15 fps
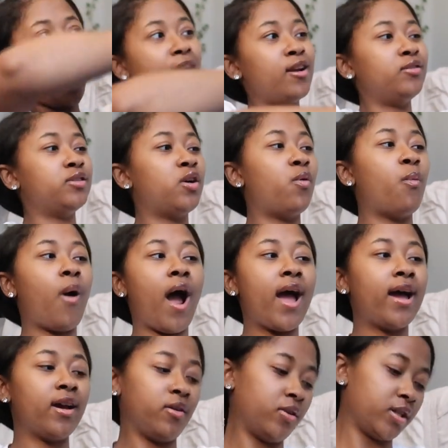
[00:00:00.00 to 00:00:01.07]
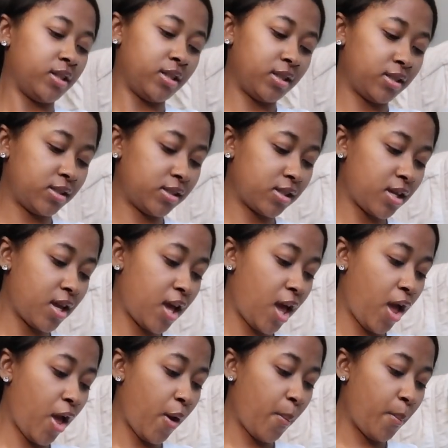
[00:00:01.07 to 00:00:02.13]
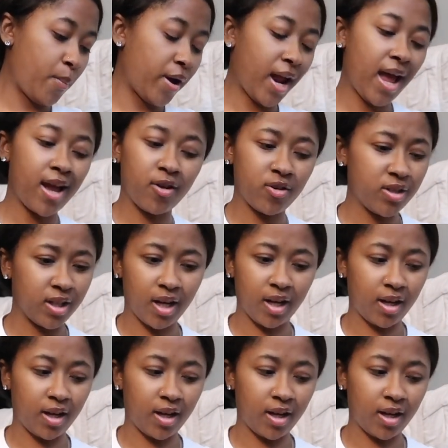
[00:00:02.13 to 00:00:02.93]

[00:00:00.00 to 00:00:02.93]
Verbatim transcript: I don't know why I had ordered this, but I had ordered